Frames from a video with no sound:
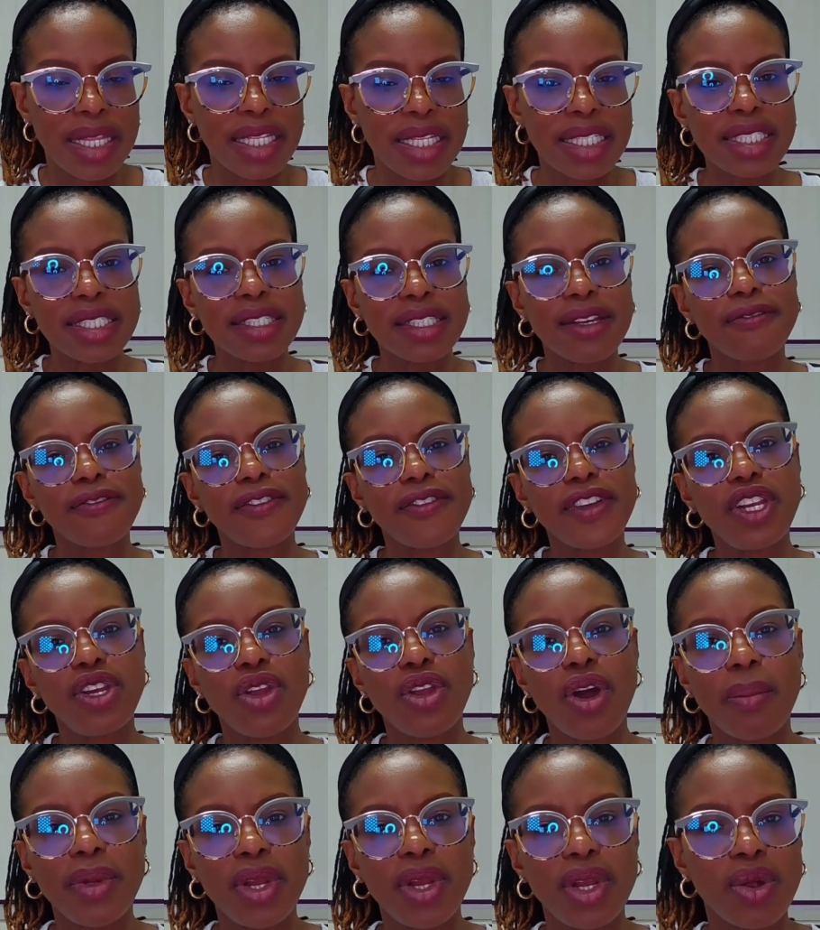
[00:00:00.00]
This is a
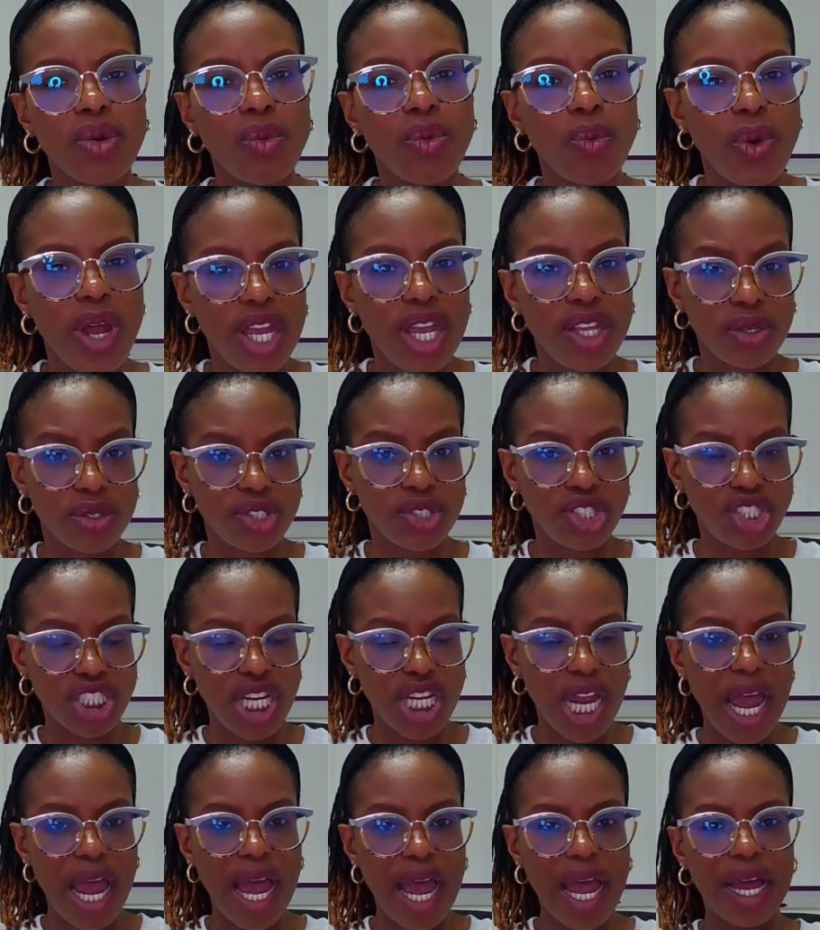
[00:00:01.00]
phenomenon where your
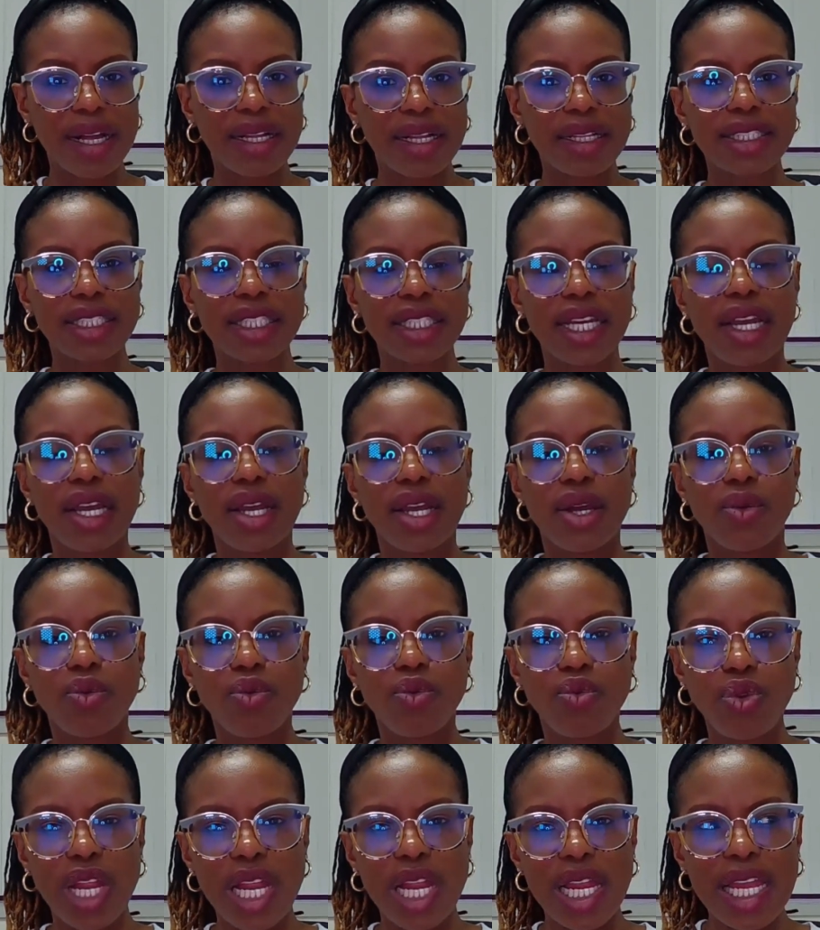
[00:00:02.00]
child
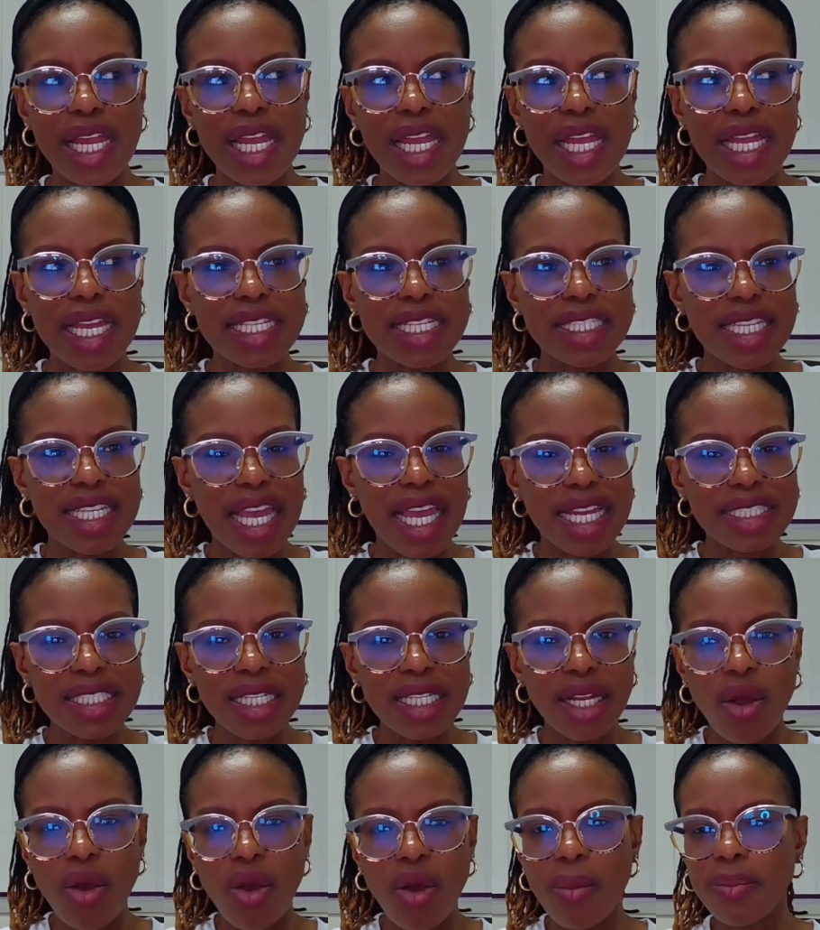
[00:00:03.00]
really is
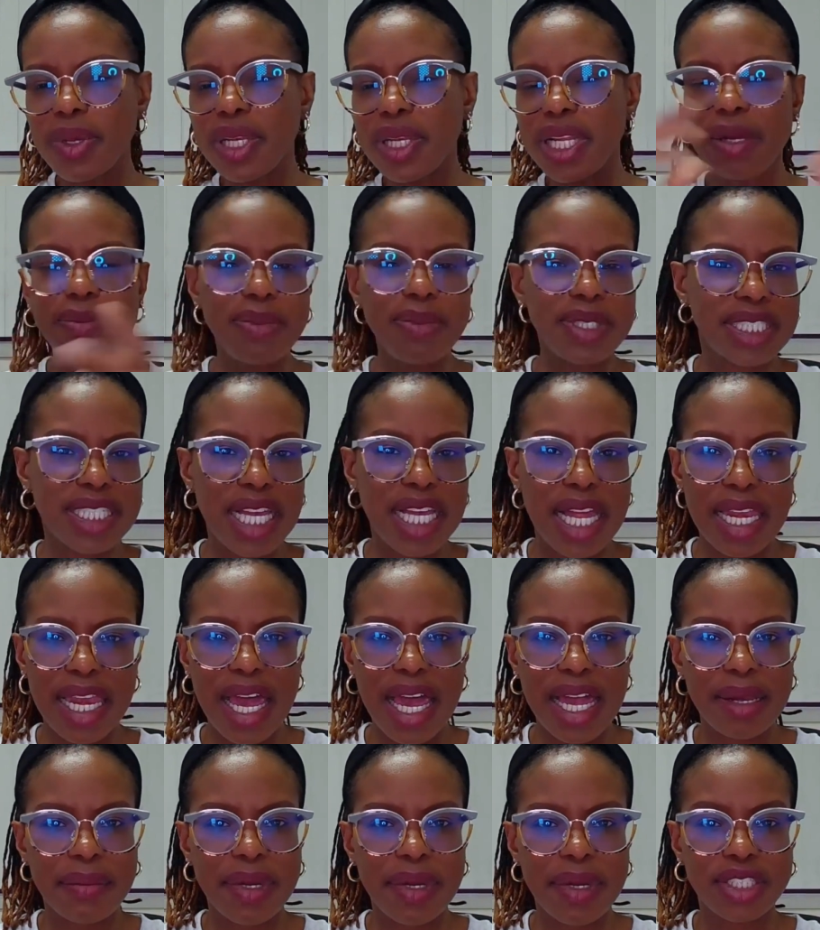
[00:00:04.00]
getting a complete
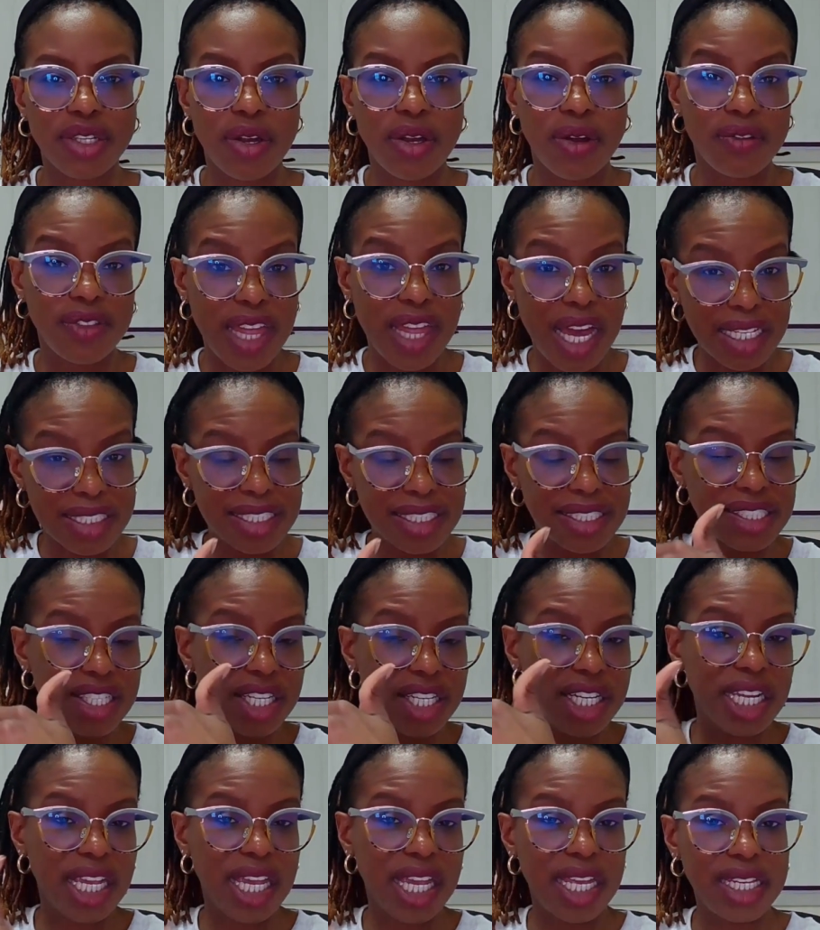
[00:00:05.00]
misalignment of that
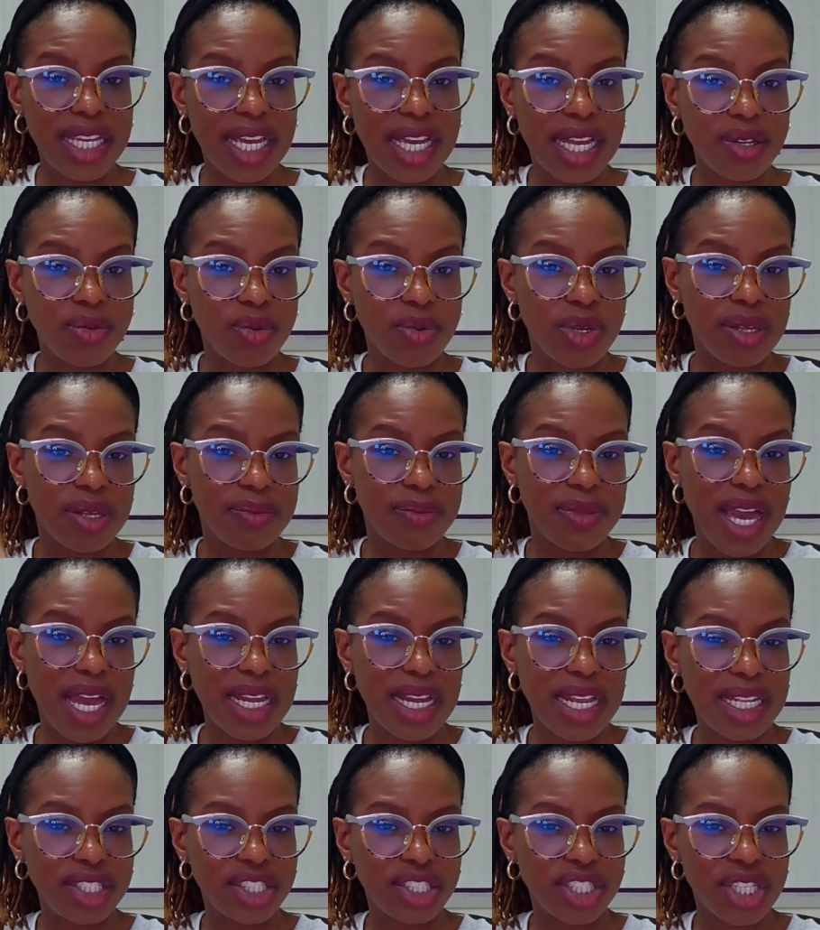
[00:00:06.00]
circadian rhythm,
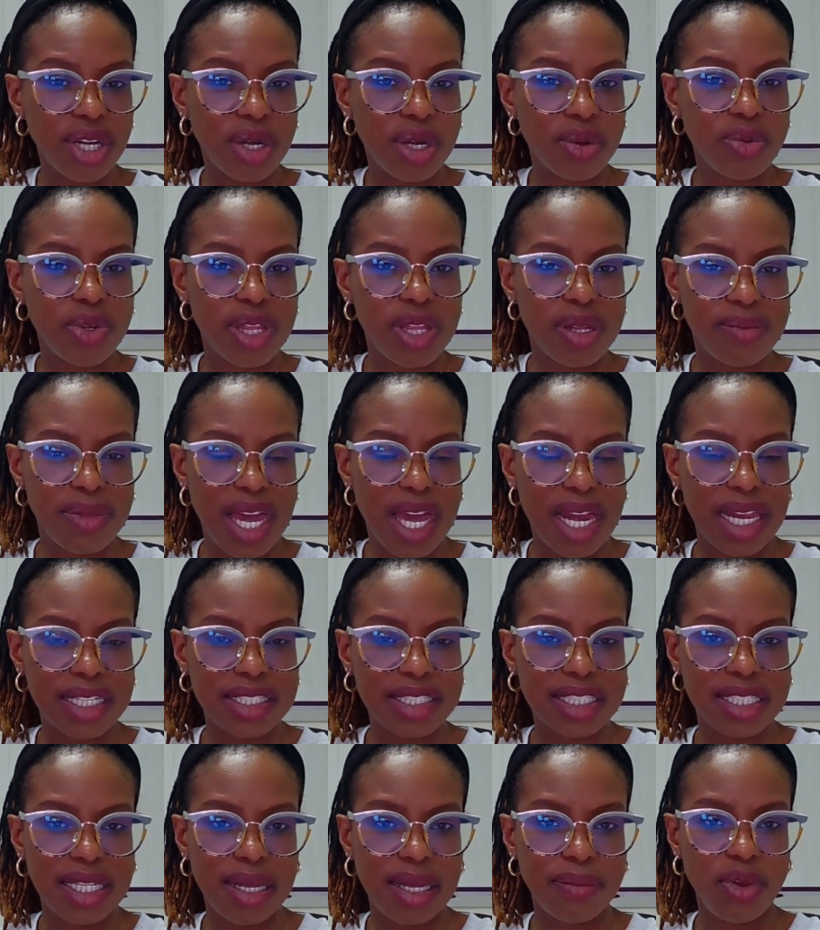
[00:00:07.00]
that internal rhythm that
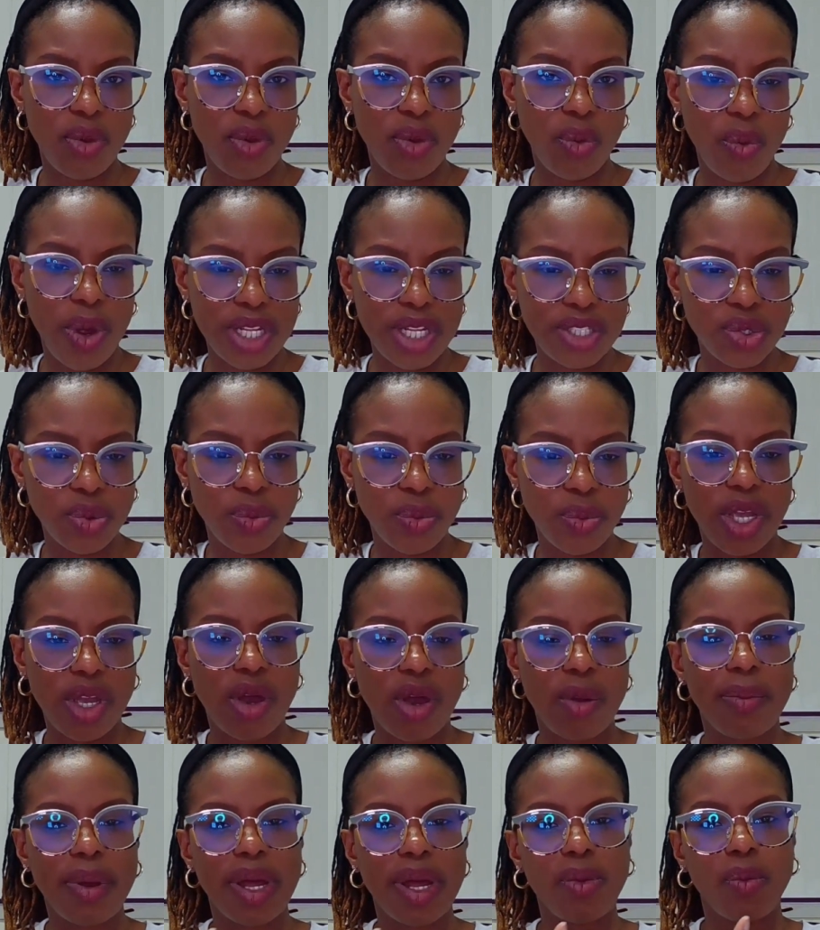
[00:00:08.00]
lets them know when to
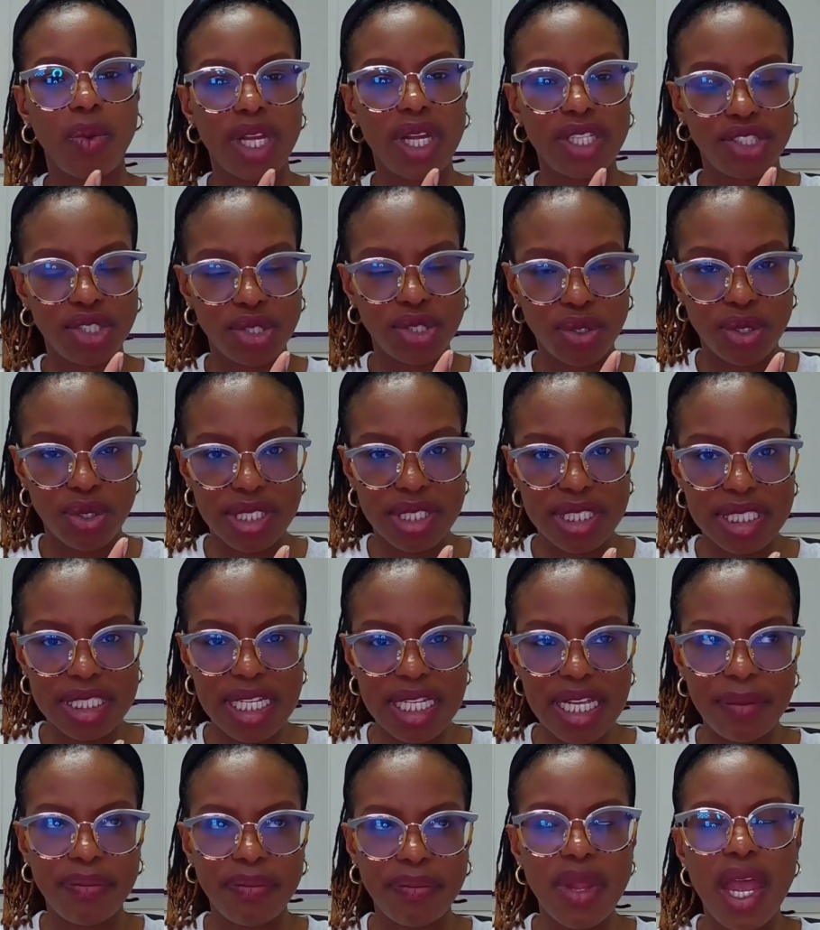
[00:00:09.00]
wake up and when to go to
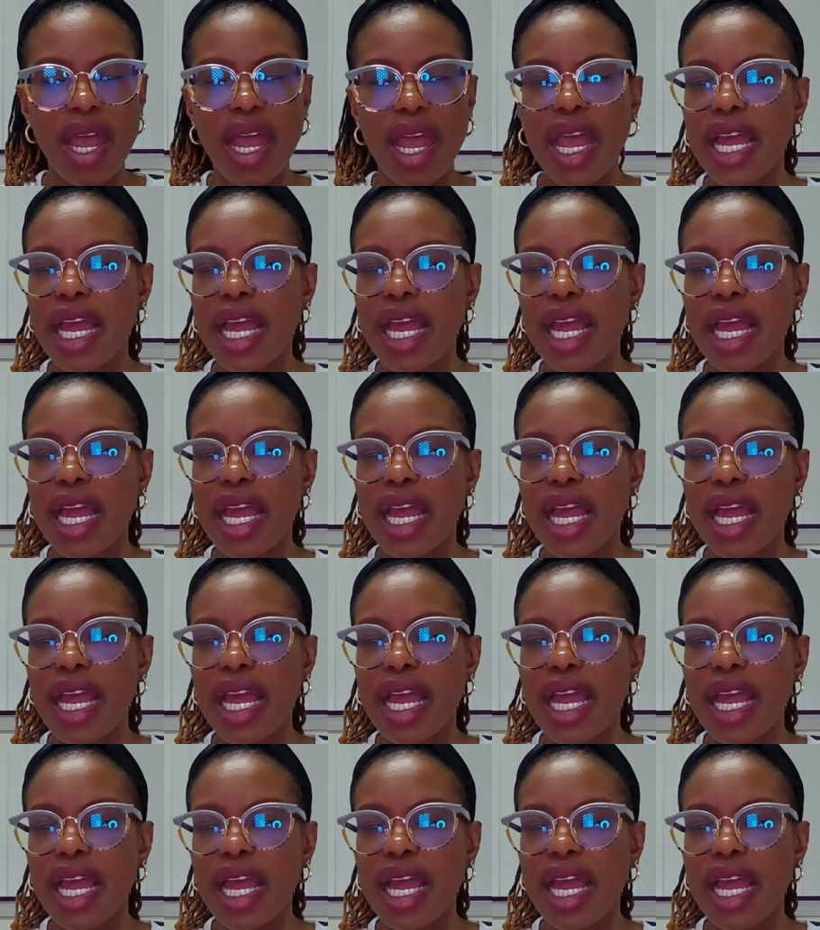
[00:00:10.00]
sleep.